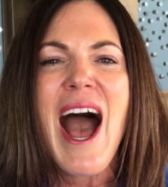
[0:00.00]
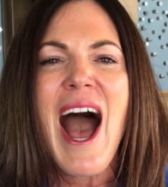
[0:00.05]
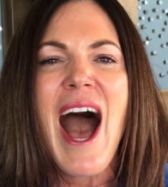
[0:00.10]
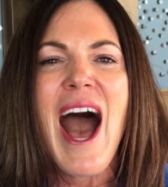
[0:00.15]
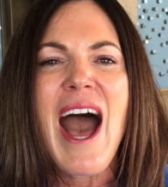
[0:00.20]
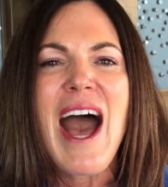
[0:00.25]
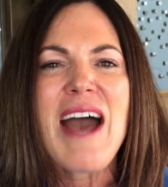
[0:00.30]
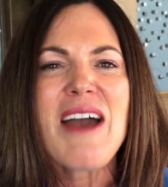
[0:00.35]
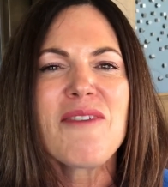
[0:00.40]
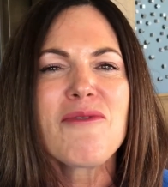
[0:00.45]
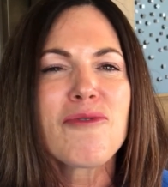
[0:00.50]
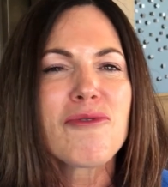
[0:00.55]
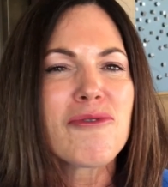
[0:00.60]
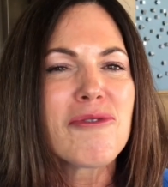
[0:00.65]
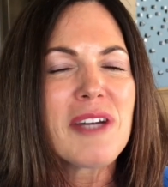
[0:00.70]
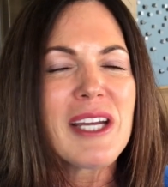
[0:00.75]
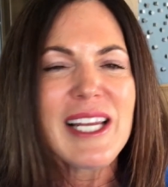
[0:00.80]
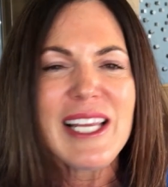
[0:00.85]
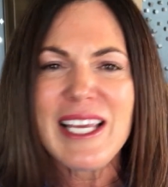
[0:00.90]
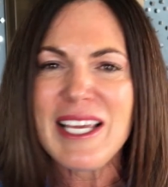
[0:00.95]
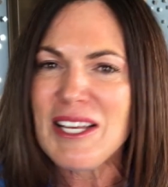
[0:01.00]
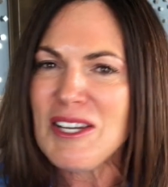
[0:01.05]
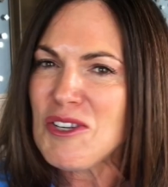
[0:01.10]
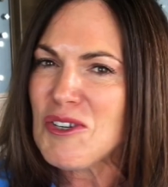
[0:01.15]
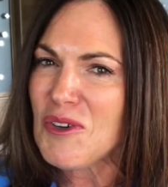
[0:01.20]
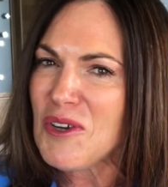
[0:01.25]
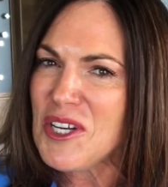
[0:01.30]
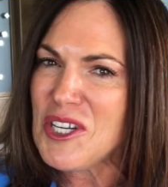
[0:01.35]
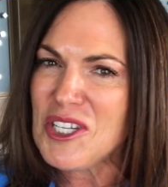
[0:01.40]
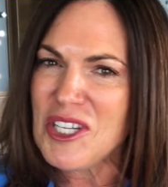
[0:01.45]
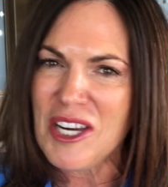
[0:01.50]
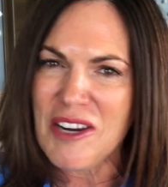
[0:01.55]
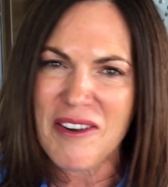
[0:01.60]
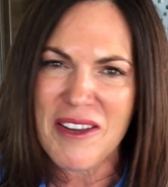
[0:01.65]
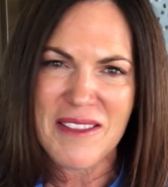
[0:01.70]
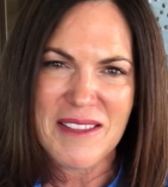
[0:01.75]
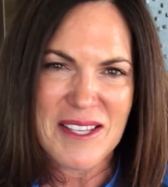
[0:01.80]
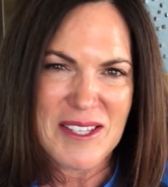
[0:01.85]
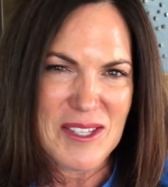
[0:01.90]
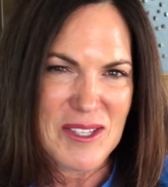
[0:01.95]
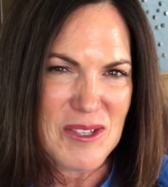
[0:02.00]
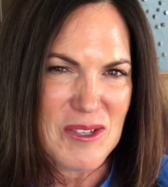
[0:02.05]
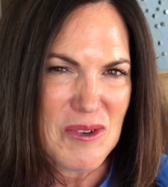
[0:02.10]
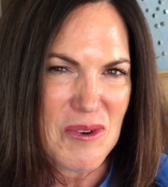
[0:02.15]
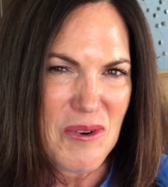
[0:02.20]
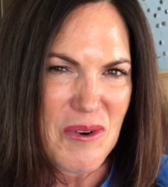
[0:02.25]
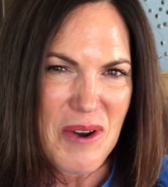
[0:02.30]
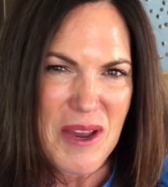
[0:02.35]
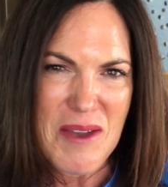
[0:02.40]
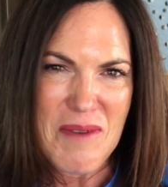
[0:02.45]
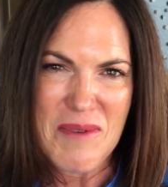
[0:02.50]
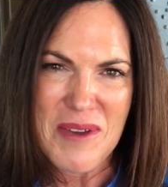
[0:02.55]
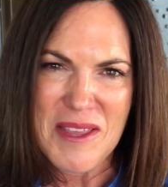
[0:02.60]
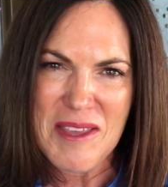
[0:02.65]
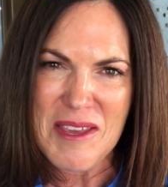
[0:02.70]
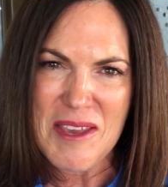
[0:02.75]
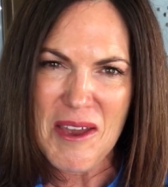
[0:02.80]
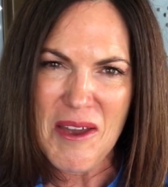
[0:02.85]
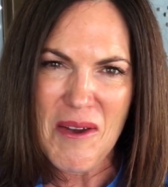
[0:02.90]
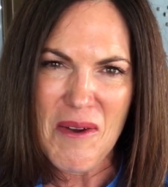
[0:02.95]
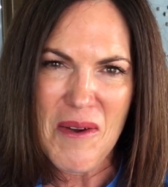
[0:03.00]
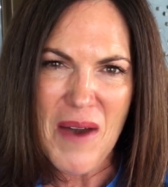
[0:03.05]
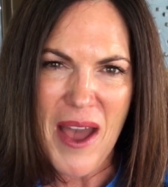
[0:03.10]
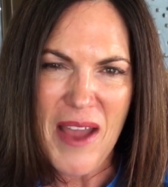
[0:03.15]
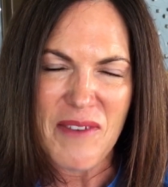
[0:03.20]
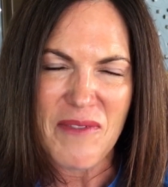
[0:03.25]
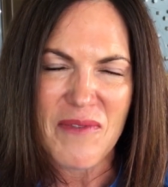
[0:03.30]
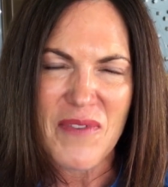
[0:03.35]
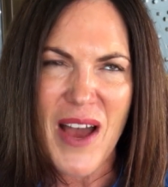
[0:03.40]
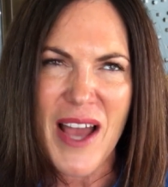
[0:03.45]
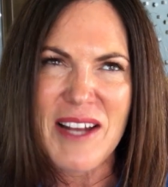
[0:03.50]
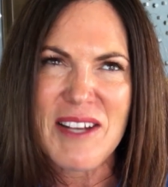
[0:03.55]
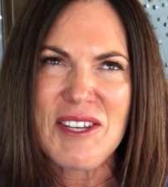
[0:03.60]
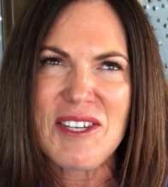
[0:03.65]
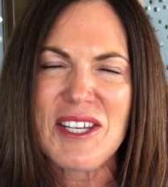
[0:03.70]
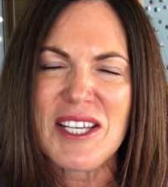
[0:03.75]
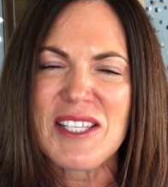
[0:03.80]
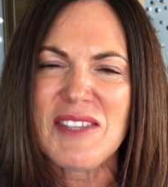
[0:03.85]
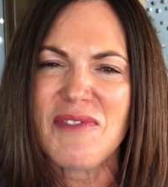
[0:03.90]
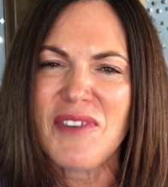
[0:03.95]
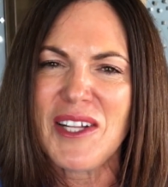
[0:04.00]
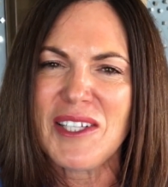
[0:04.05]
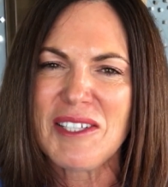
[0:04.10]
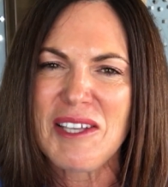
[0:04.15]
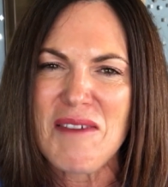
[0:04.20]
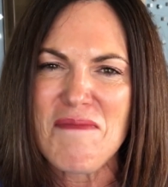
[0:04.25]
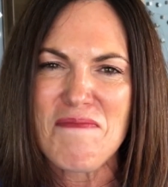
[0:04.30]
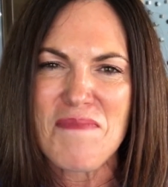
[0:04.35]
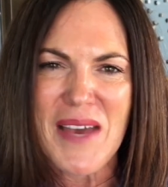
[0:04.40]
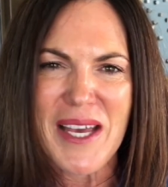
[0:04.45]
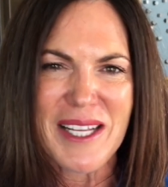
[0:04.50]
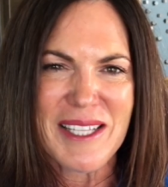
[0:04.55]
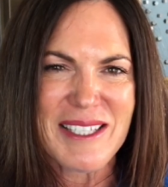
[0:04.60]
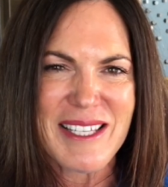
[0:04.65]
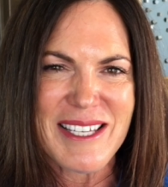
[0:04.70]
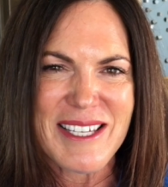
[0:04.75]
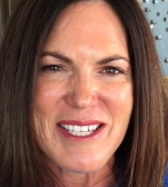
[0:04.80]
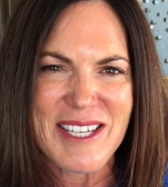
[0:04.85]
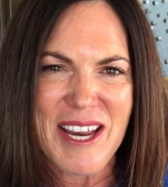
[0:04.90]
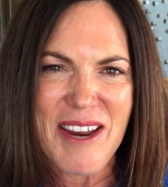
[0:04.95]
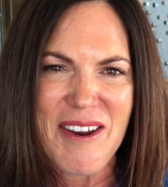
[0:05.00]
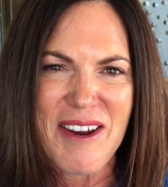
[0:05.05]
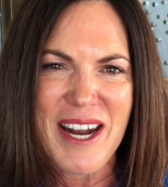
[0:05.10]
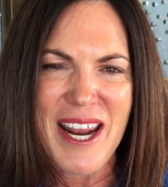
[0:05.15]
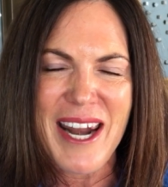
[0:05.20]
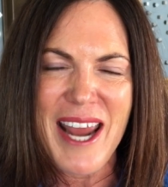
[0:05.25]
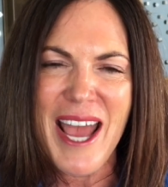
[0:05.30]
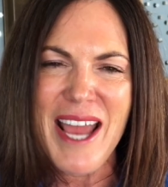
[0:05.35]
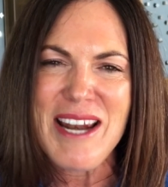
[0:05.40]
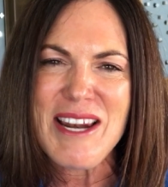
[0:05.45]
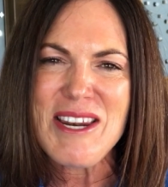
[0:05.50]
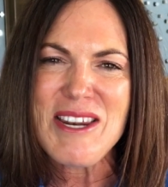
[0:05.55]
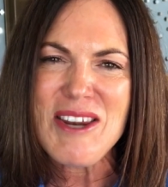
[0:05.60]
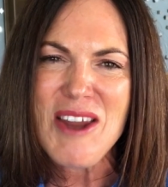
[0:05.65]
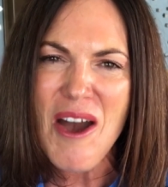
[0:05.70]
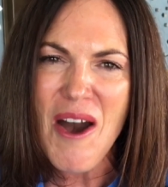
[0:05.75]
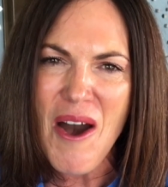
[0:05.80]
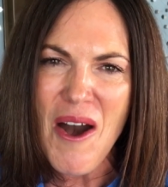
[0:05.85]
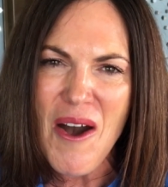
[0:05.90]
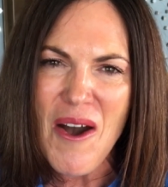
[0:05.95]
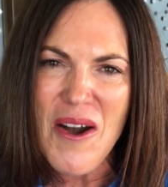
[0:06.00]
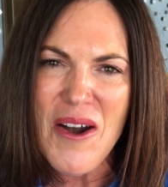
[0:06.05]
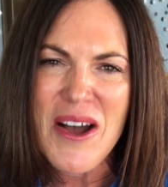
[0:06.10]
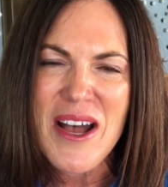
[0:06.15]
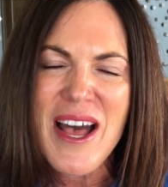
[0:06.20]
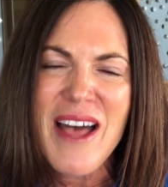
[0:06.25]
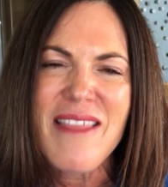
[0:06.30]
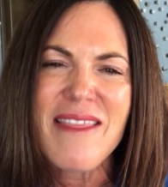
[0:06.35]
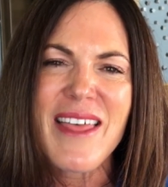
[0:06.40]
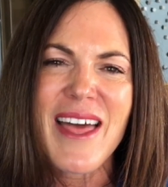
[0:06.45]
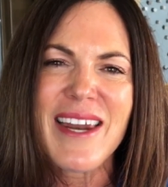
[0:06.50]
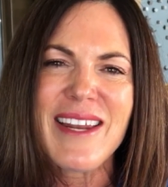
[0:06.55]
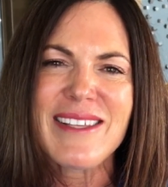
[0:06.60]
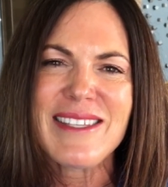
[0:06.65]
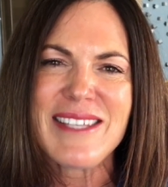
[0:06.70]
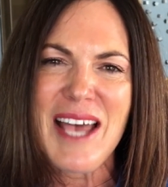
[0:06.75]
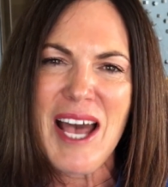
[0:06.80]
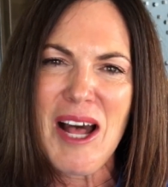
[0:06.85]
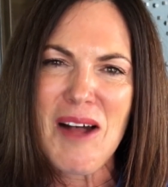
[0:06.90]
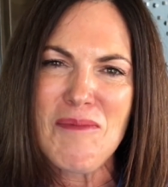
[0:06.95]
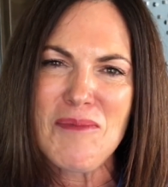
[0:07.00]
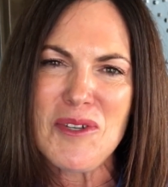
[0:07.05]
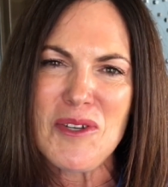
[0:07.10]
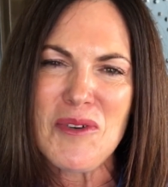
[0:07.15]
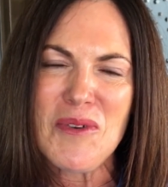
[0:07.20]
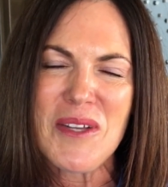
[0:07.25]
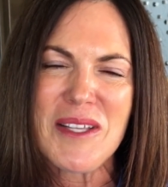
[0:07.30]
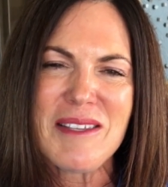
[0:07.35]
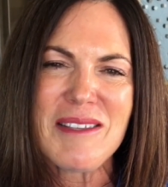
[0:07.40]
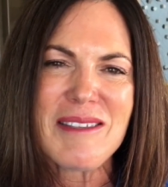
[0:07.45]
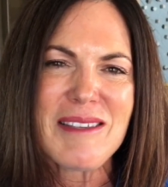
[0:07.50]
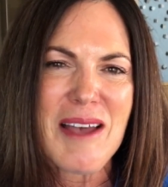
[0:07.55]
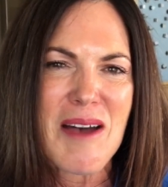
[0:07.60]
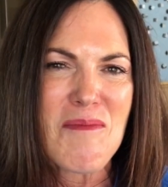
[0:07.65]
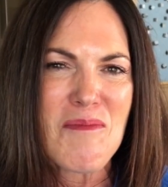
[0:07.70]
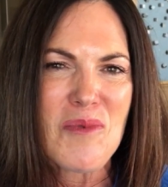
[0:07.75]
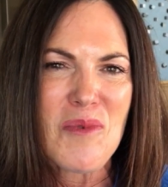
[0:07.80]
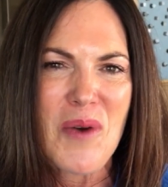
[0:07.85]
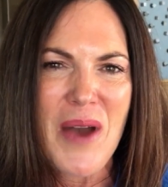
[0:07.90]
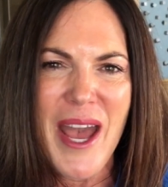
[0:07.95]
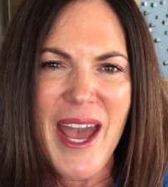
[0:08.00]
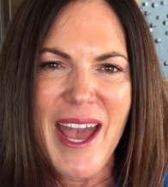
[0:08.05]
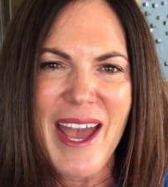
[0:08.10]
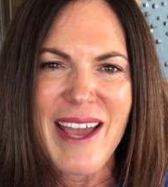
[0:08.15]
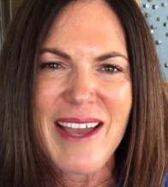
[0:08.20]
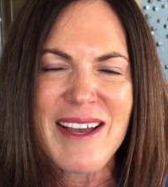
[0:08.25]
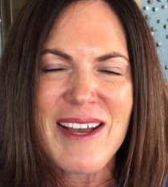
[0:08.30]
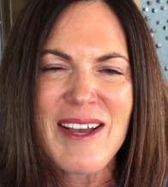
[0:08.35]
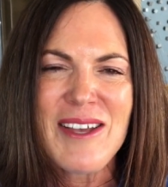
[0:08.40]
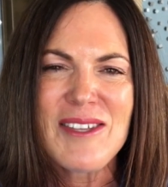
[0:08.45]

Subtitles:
I really enjoyed sharing this story with you. I just felt compelled to share it, and I know that it's helped you in some way.